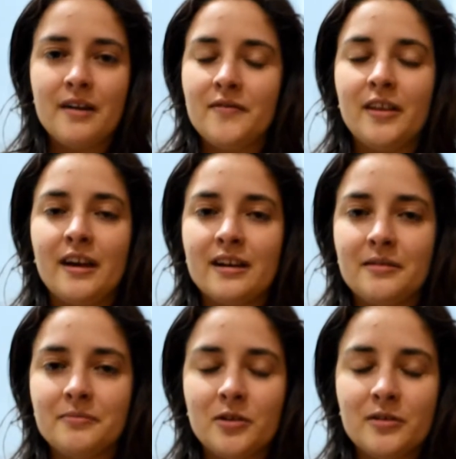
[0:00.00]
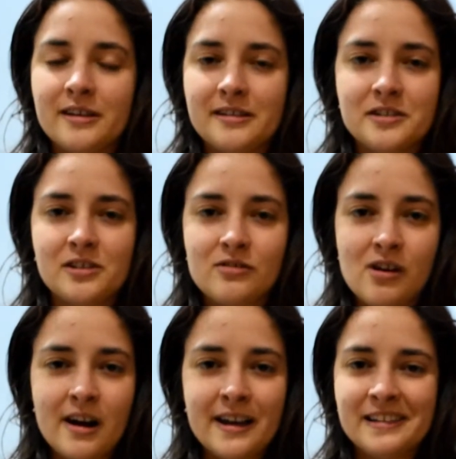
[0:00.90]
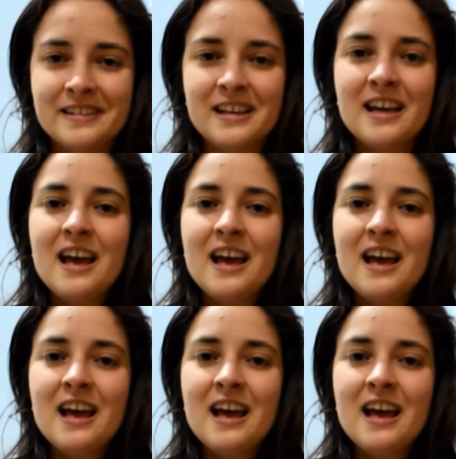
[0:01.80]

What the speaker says: I feel like I'm going against a grind